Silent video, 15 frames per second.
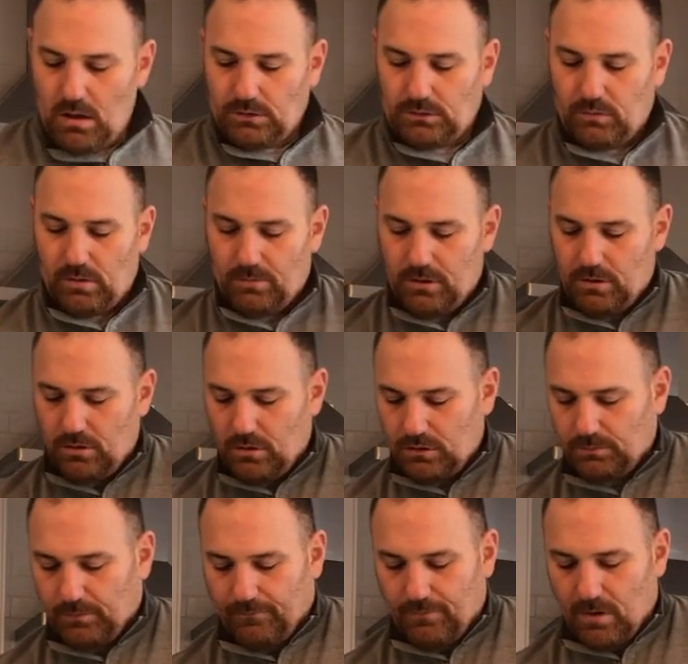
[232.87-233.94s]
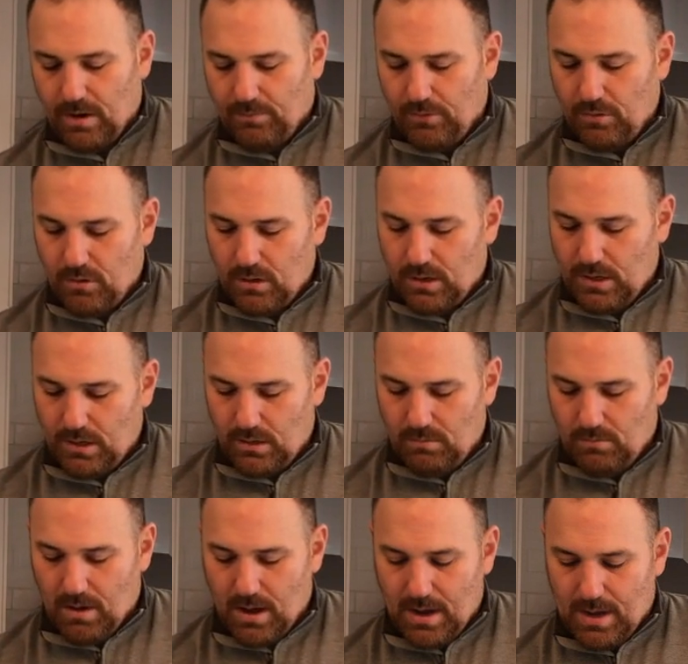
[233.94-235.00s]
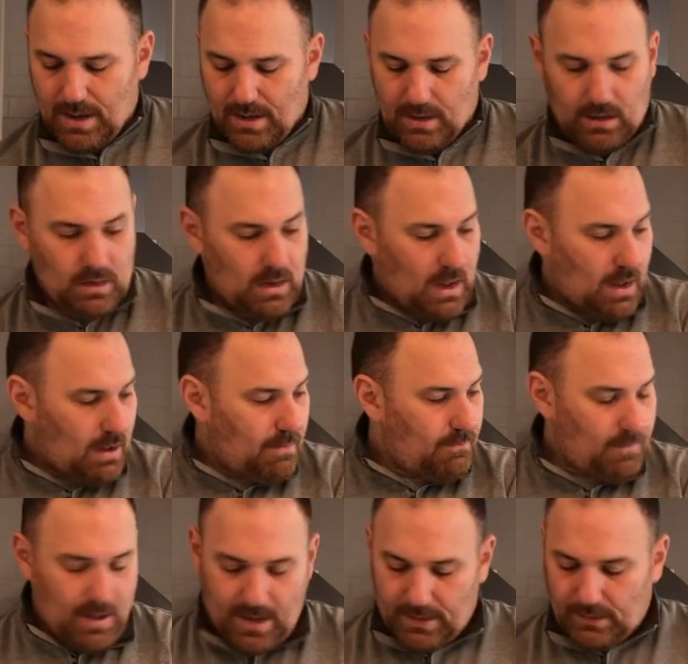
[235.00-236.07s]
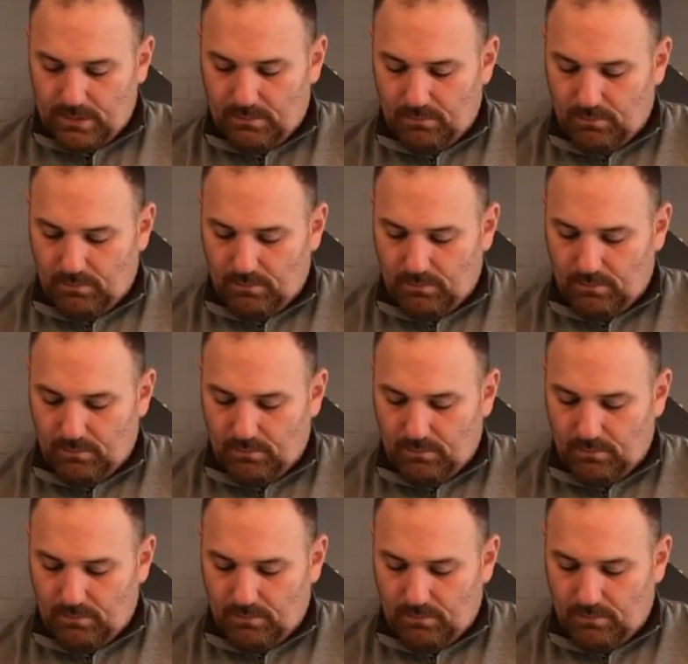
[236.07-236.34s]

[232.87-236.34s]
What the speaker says: So what I'm going to do is before I pour in my egg